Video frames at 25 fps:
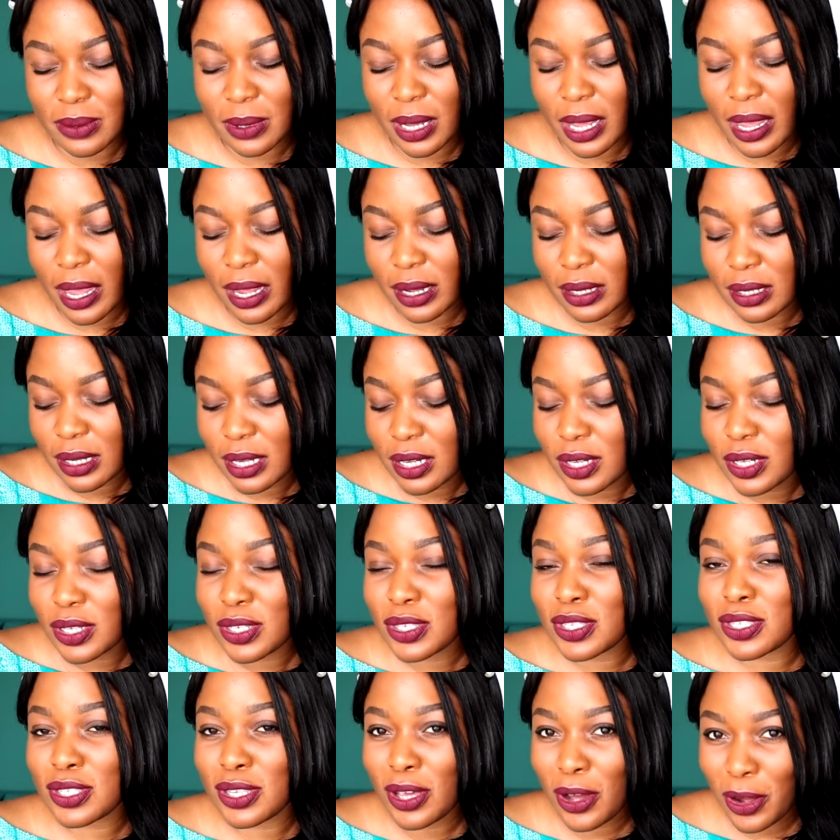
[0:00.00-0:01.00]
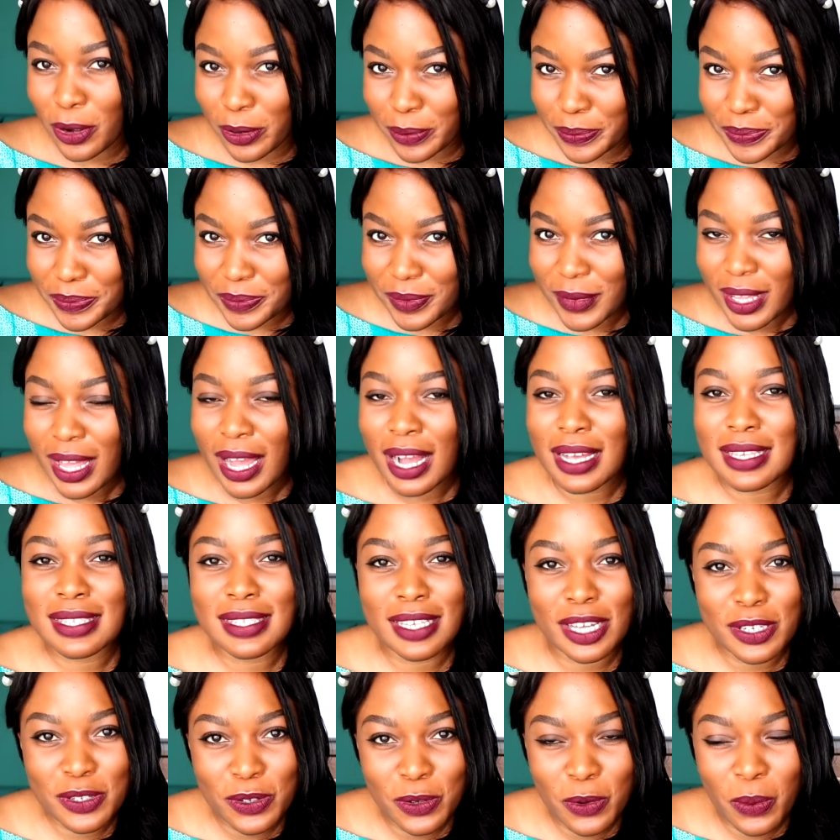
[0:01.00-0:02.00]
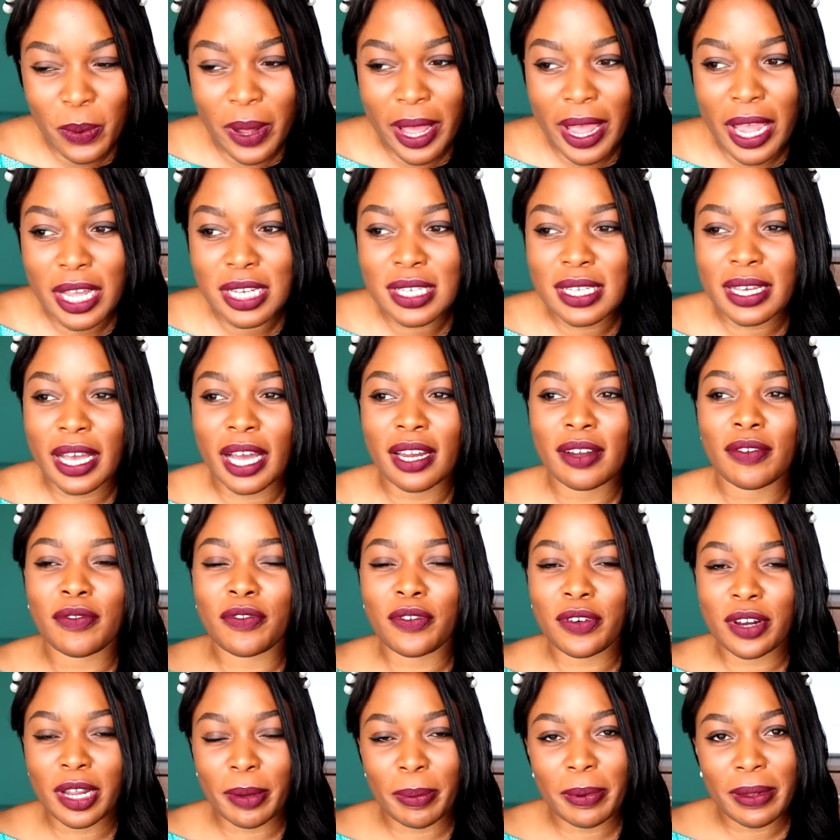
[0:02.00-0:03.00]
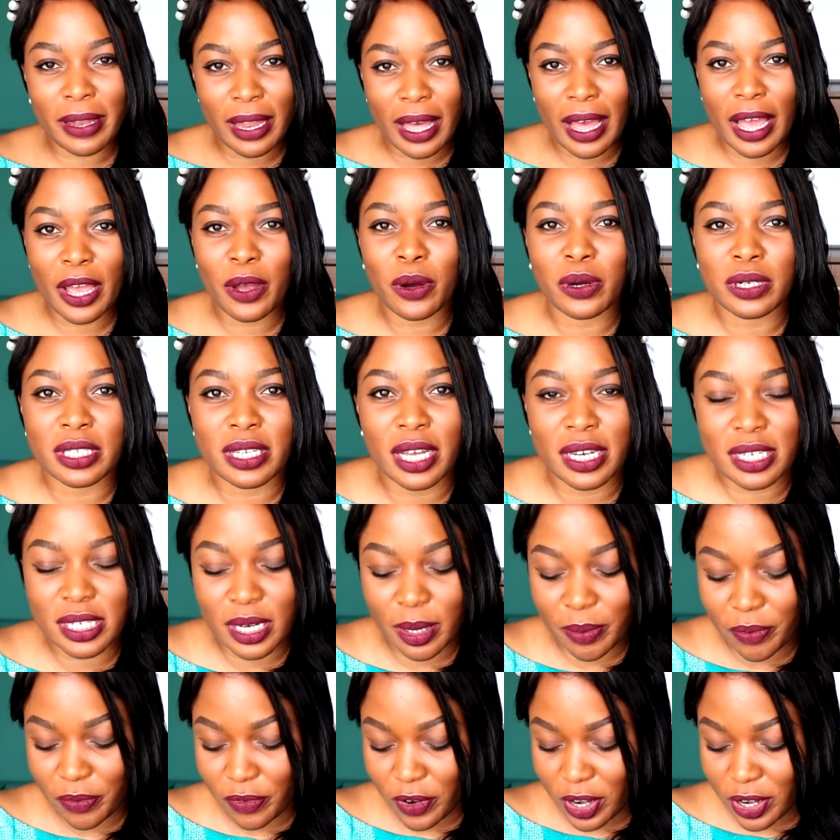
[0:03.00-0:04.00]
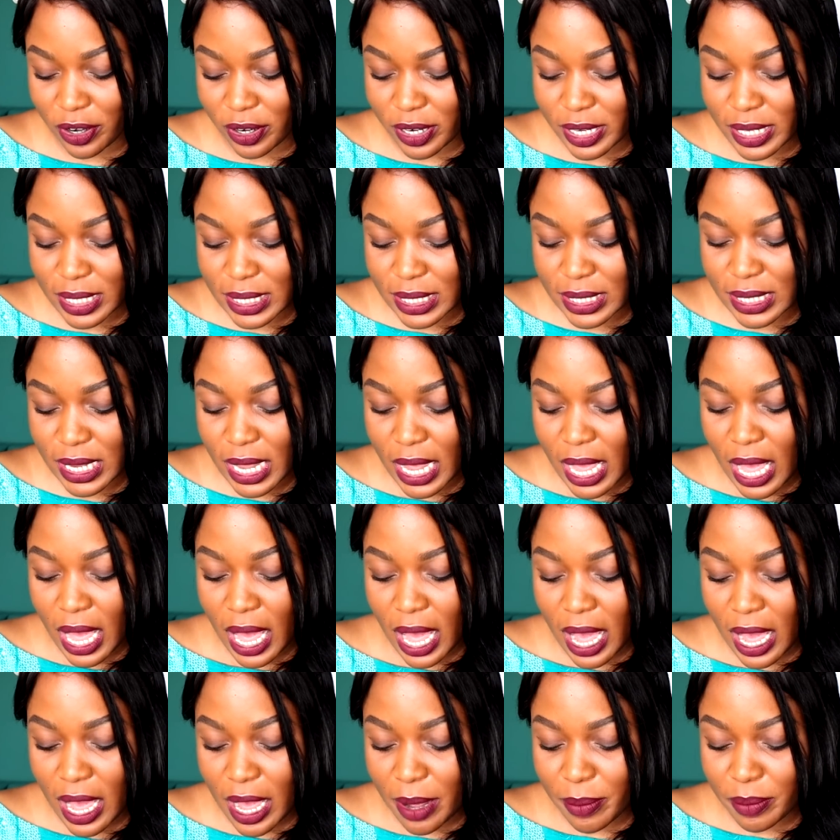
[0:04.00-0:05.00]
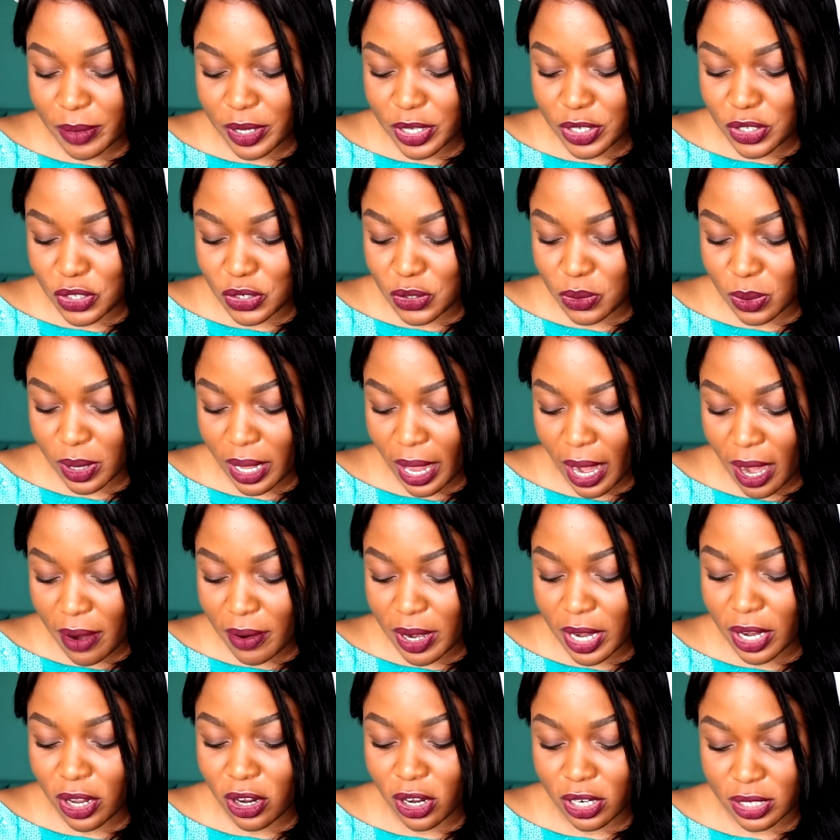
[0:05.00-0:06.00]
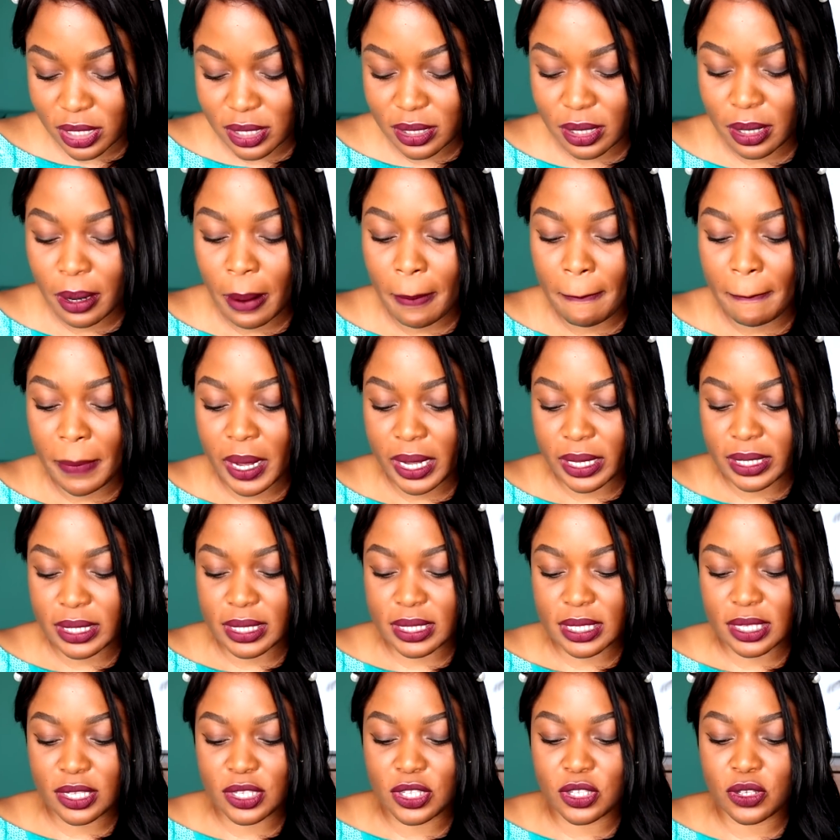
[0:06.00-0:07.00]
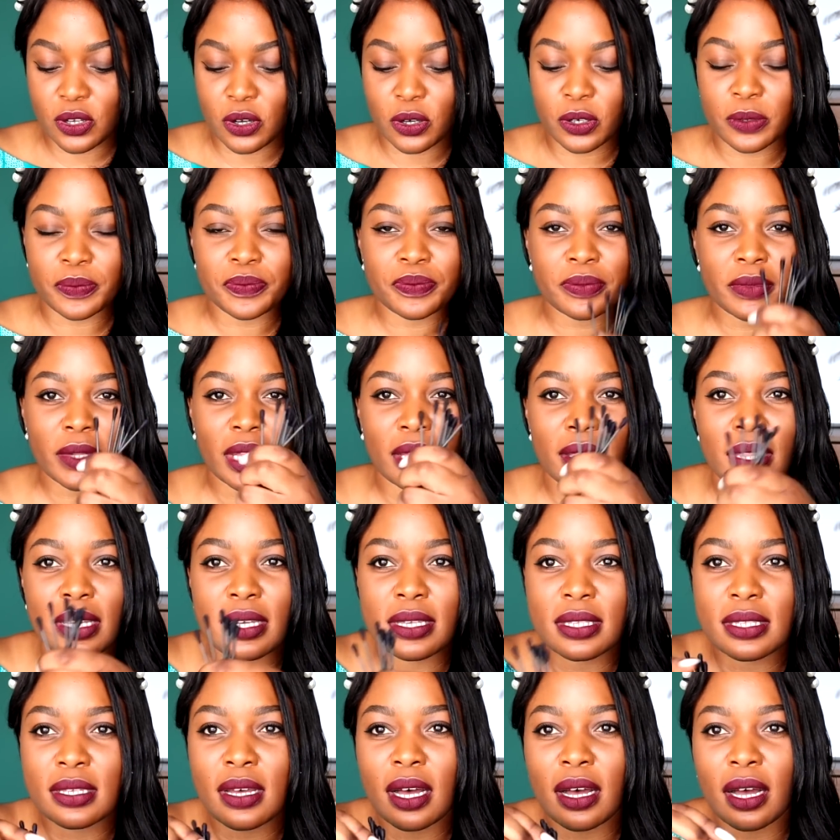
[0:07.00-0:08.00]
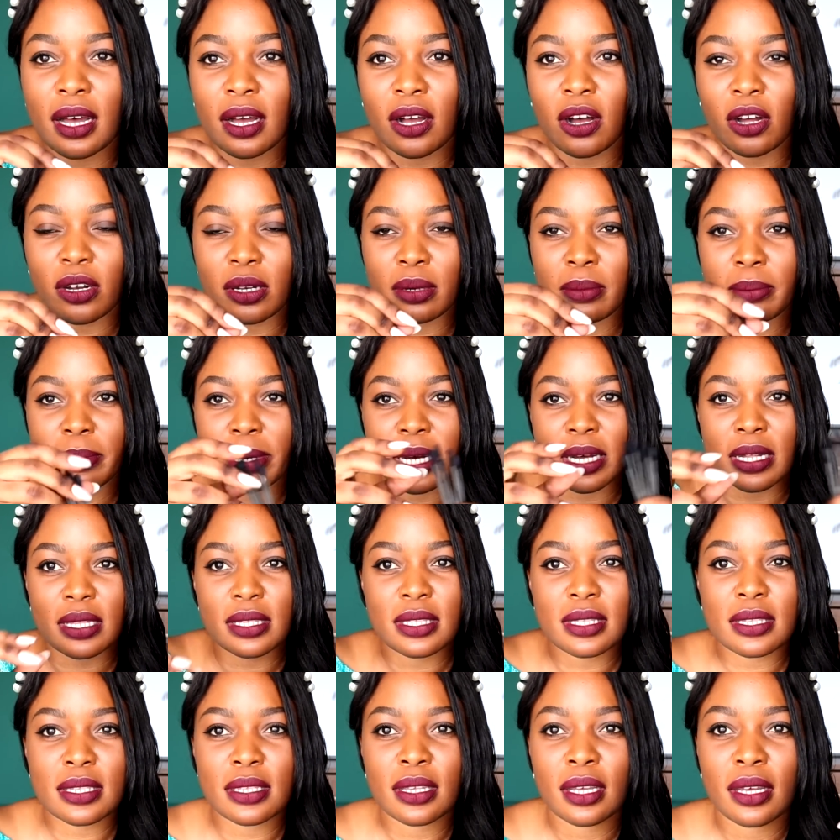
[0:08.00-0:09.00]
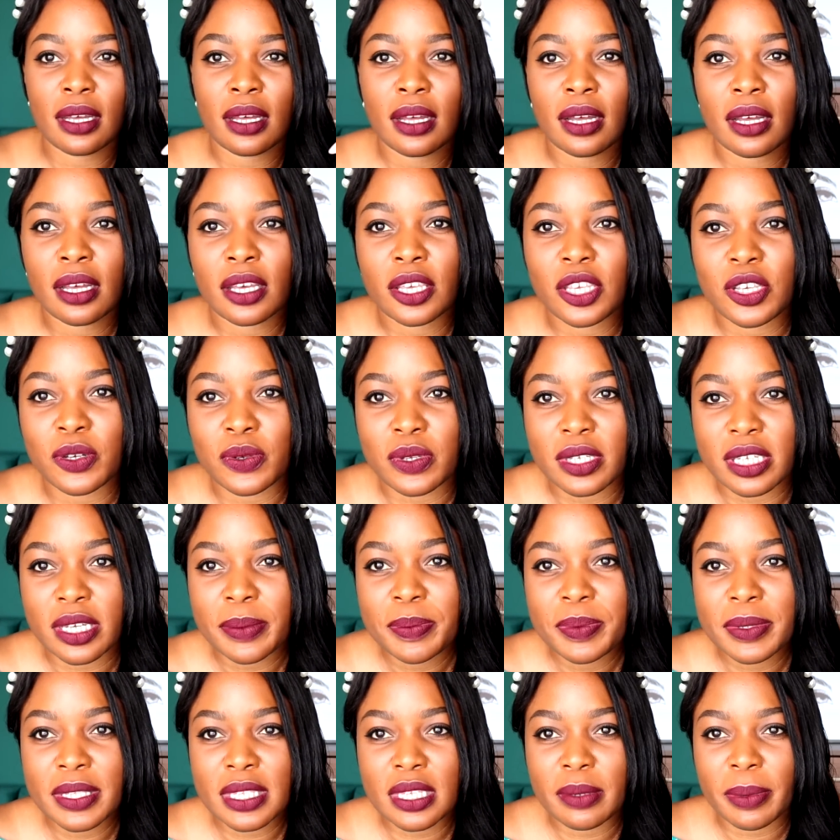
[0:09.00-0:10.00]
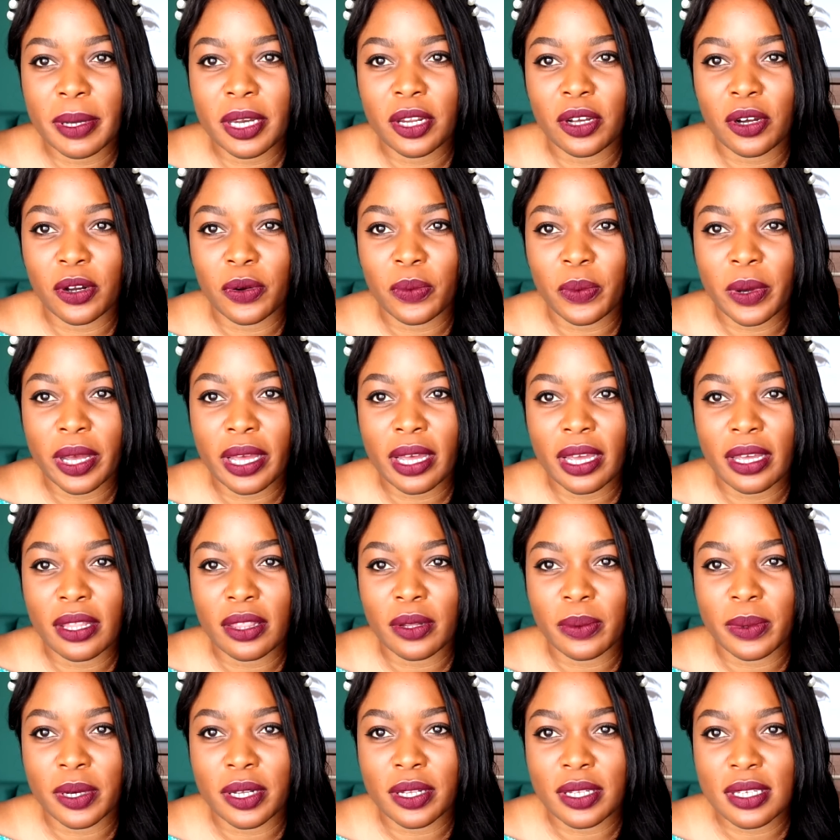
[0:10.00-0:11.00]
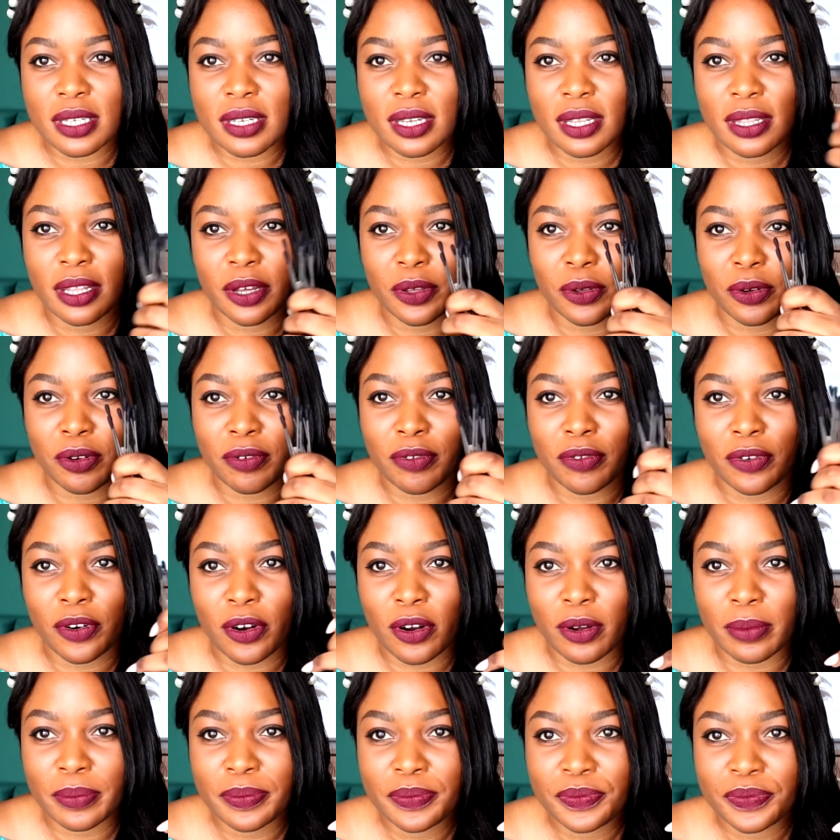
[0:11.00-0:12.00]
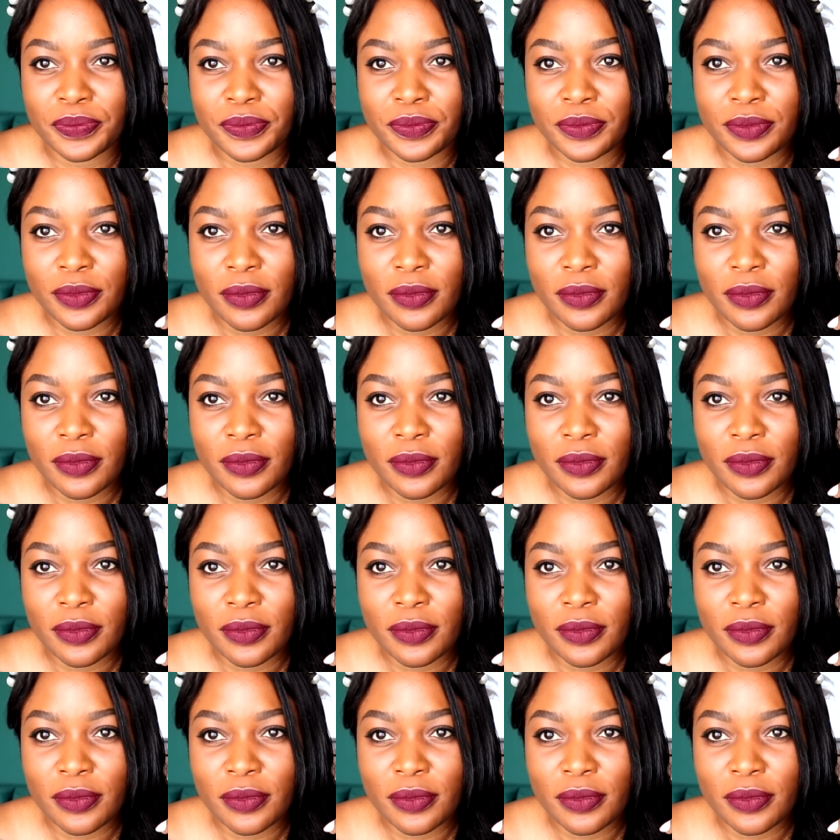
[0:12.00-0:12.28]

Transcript: okay? So a subtle way to kind of reapply or touch up fragrance is to carry cotton buds. So these are cotton buds, Qtips, depending on where in the world that you're from.